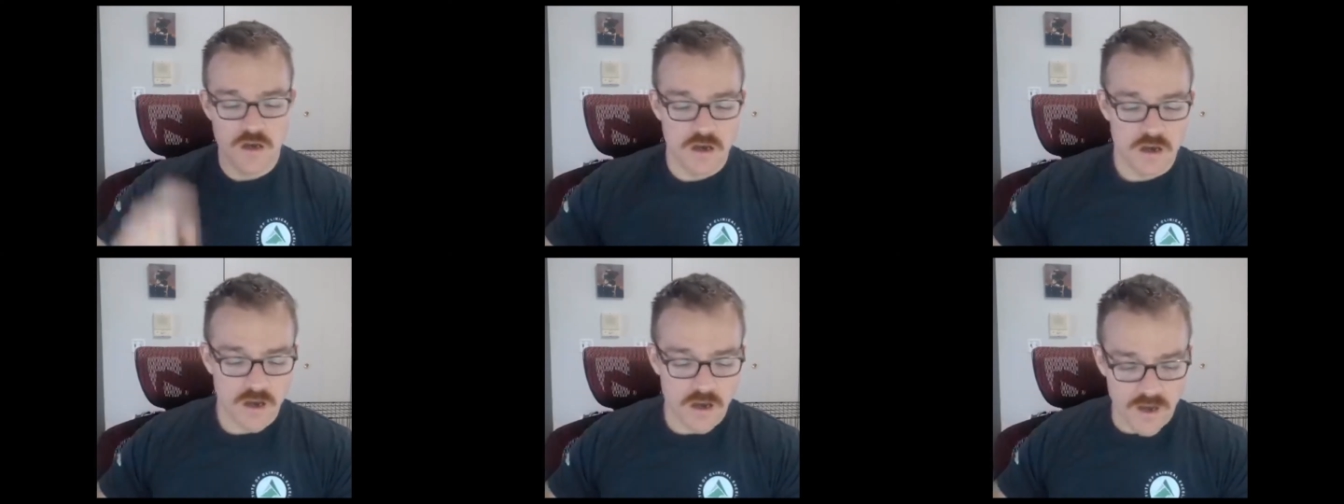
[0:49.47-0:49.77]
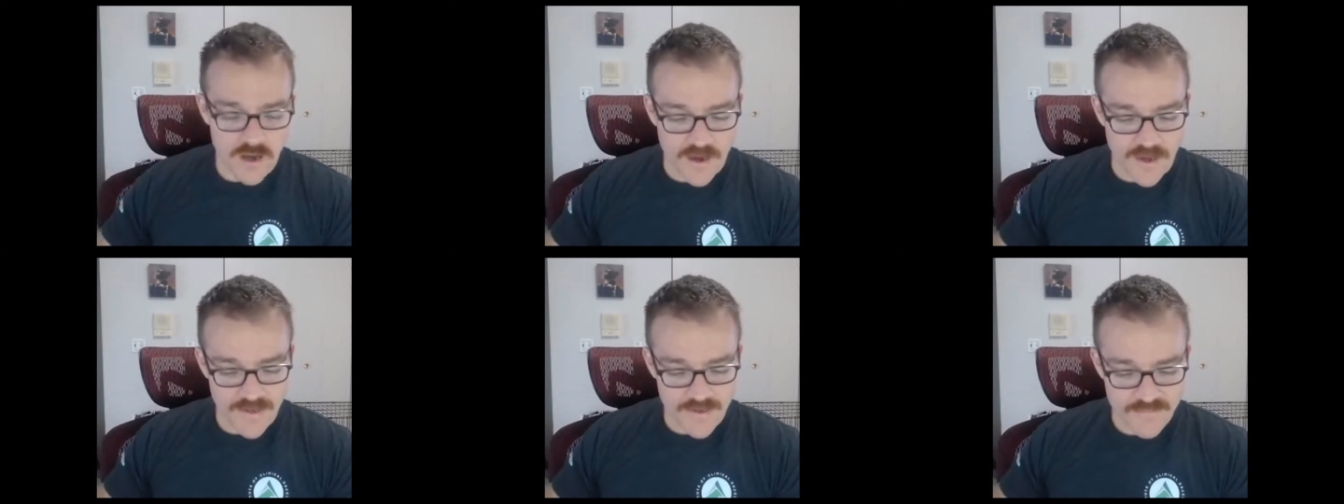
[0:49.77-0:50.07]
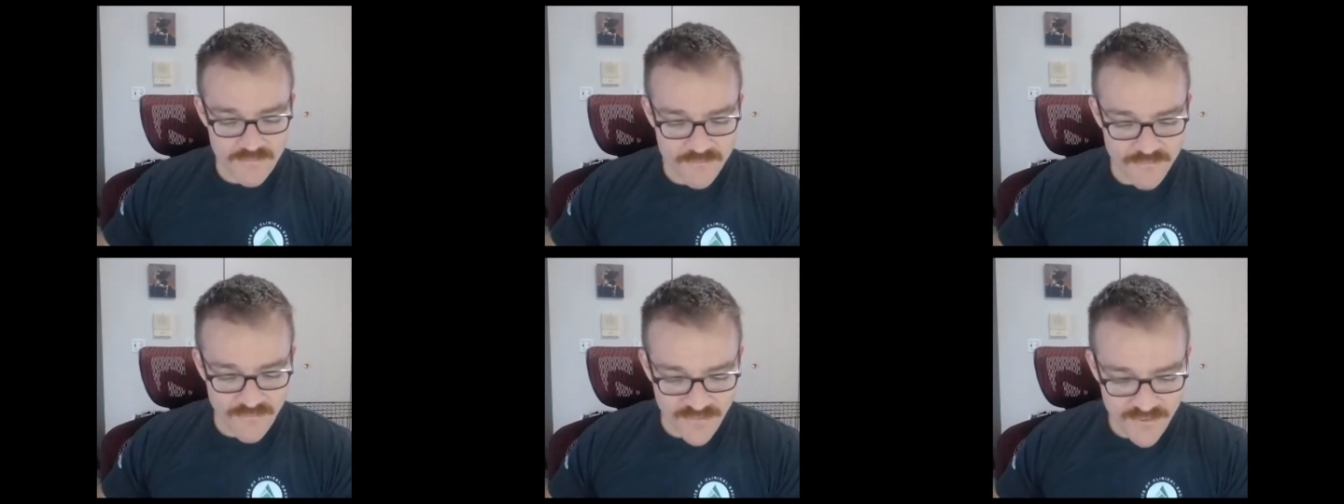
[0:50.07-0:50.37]
on
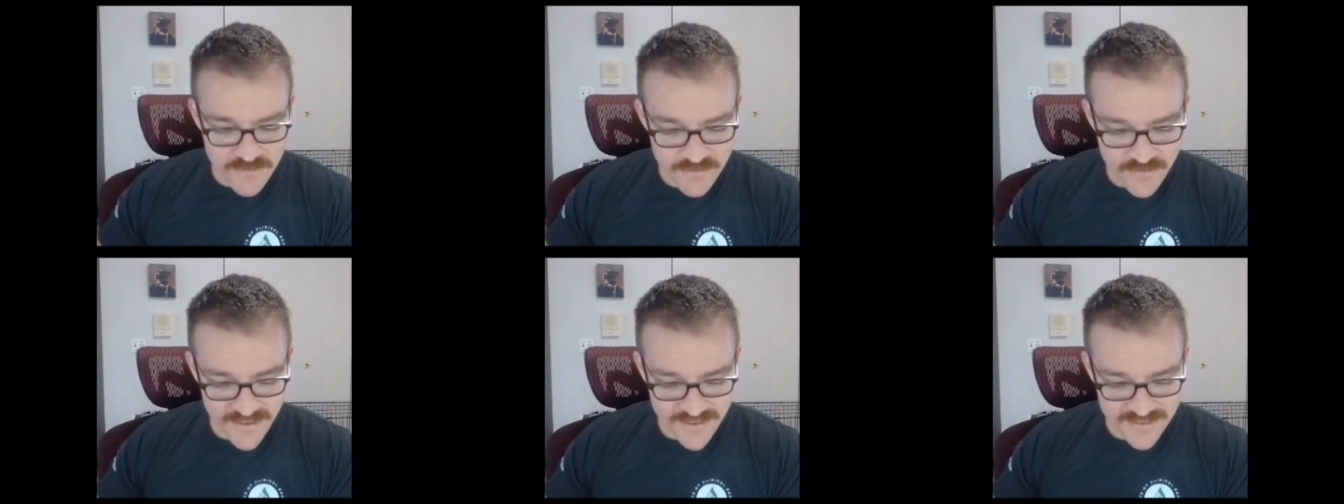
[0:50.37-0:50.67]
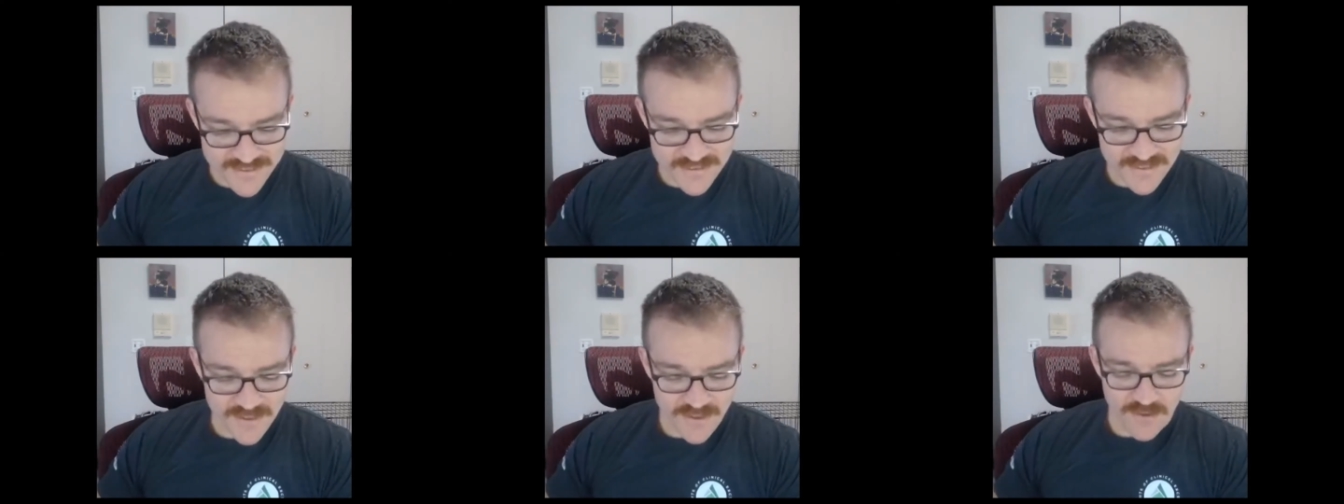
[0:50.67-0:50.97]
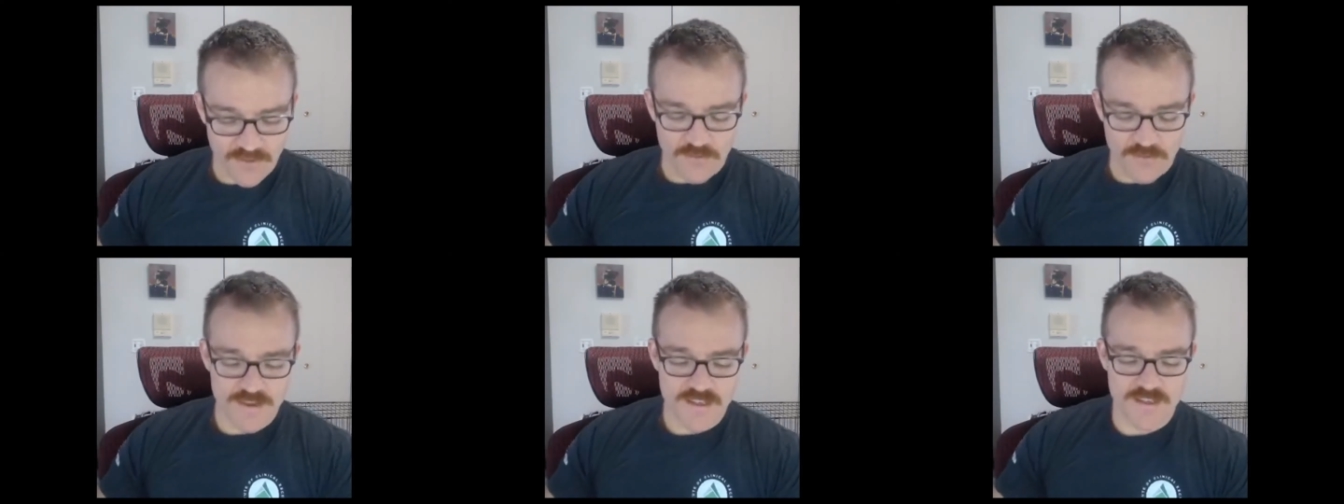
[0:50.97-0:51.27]
Firefox
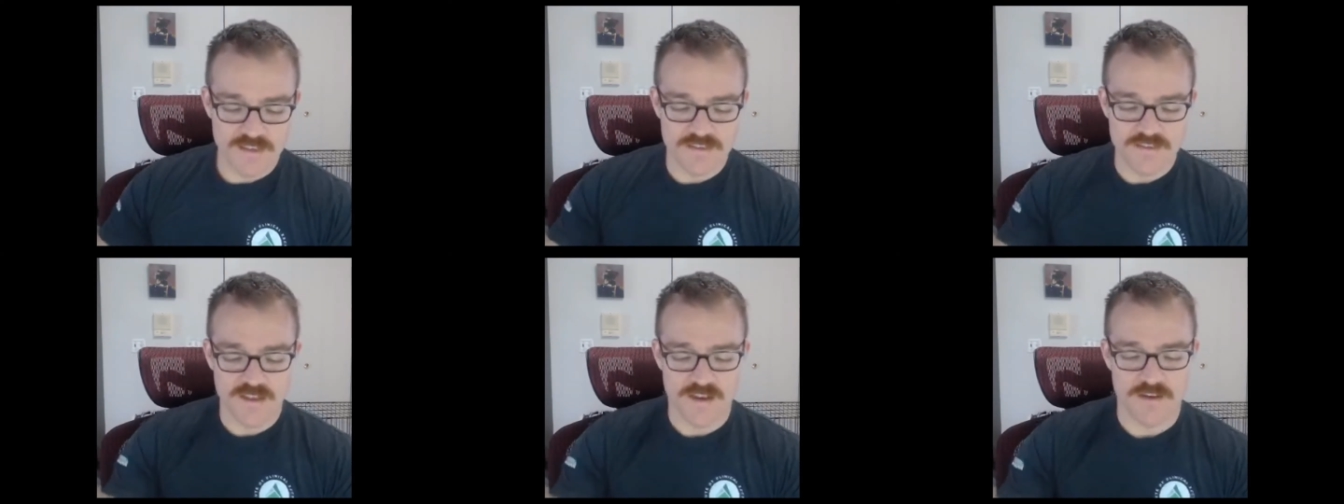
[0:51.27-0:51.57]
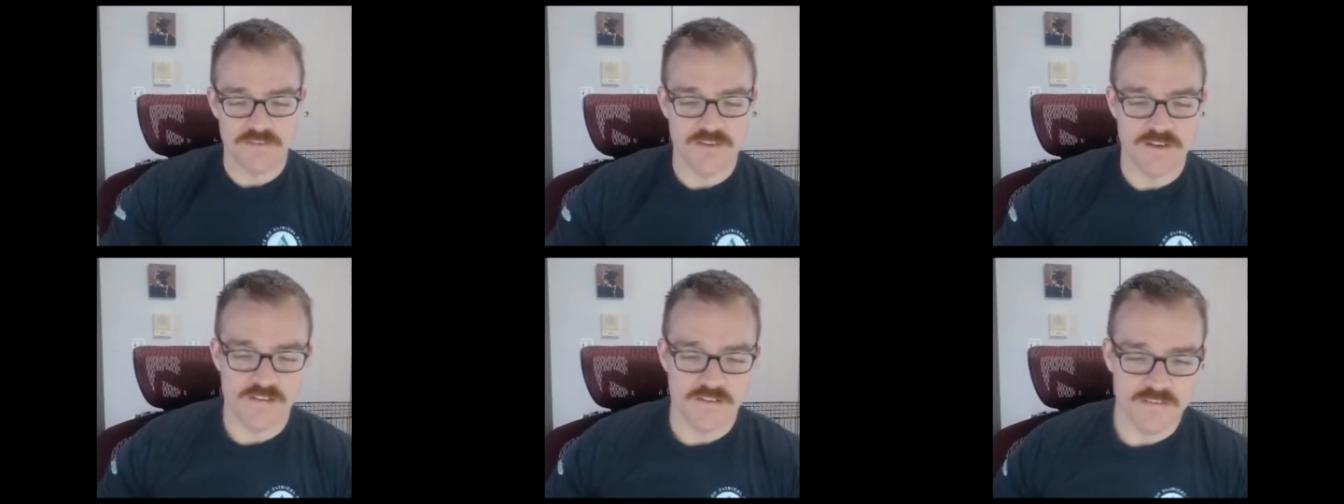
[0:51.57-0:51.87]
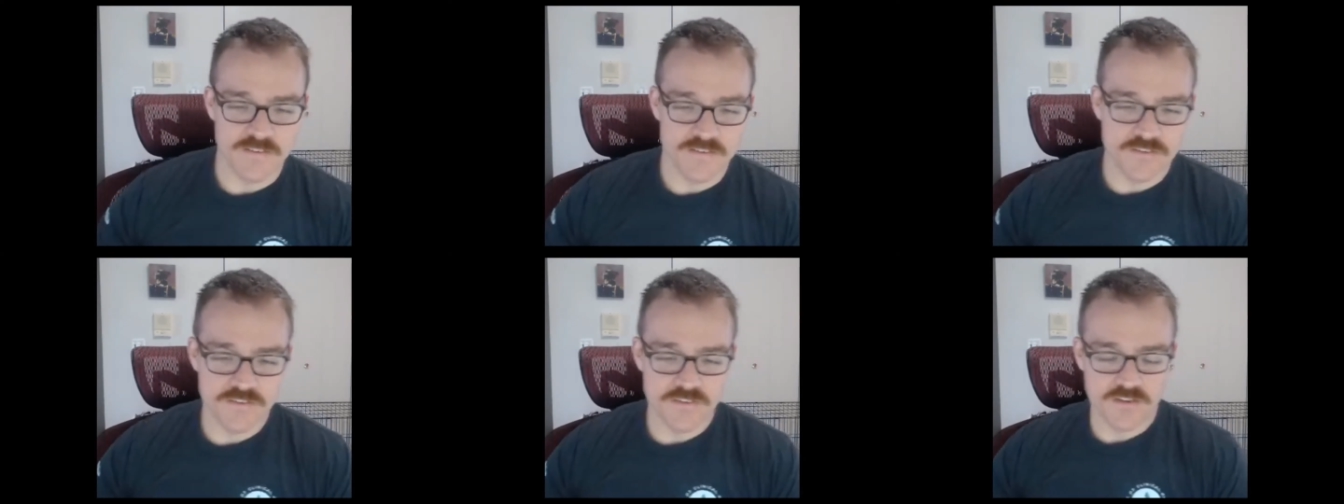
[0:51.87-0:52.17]
now, and down here on
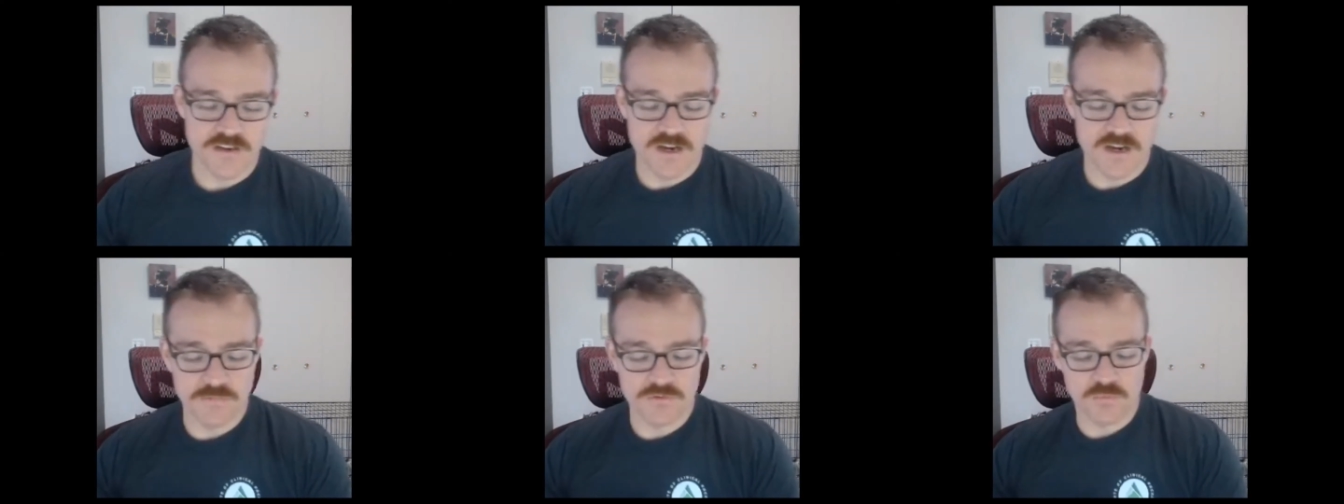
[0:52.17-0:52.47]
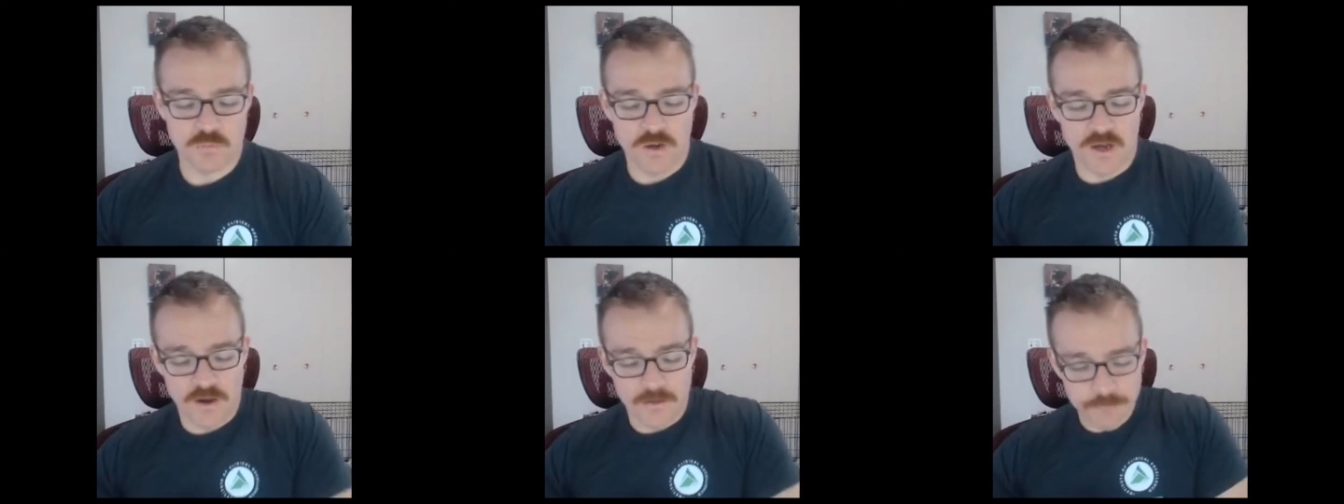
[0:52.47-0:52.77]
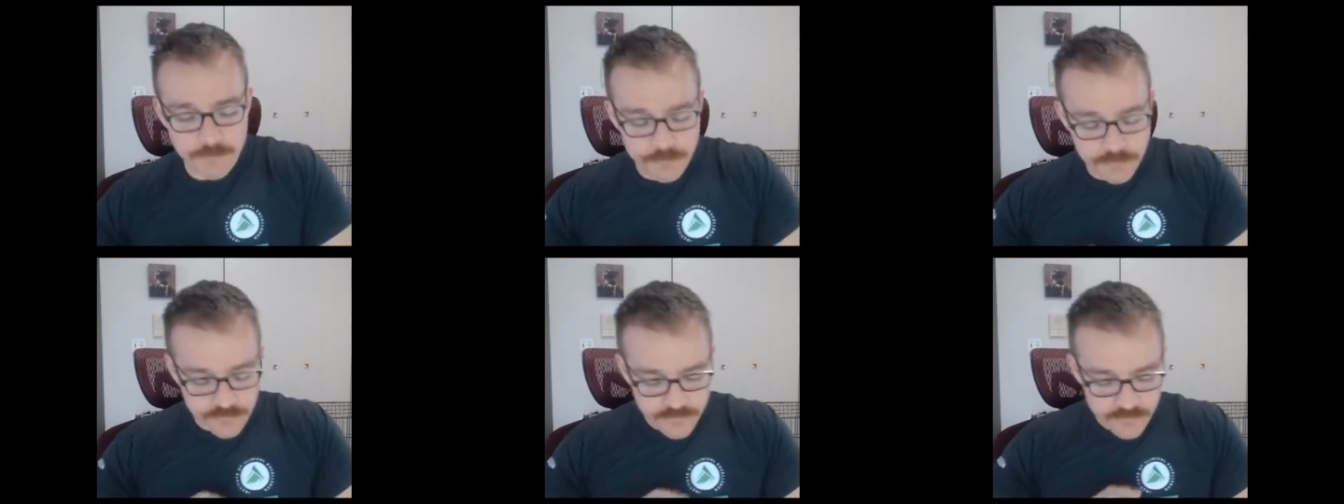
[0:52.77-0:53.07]
Instagram as
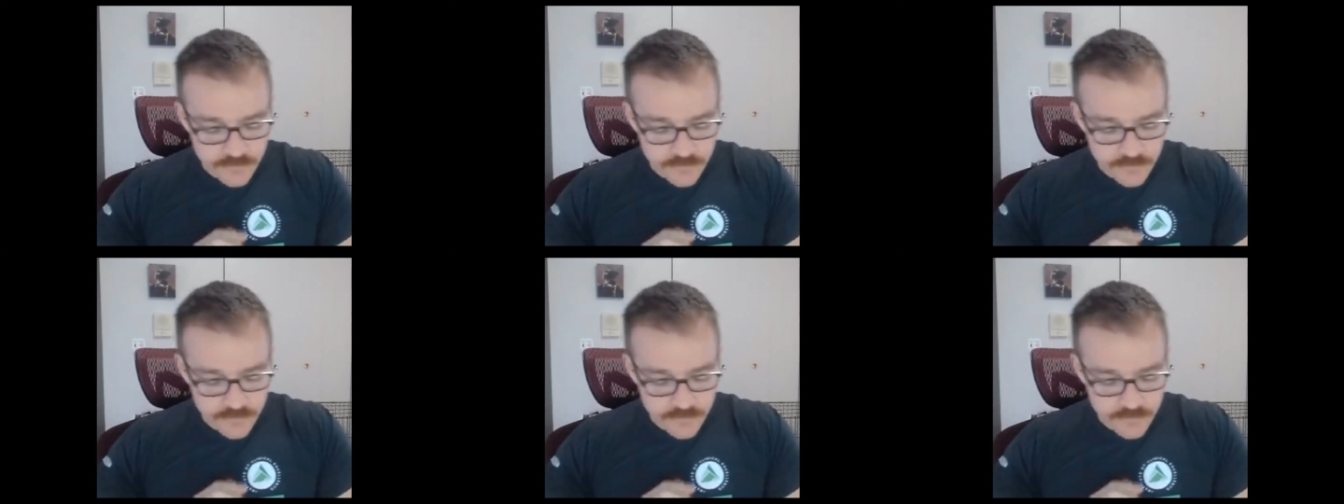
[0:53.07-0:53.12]
well.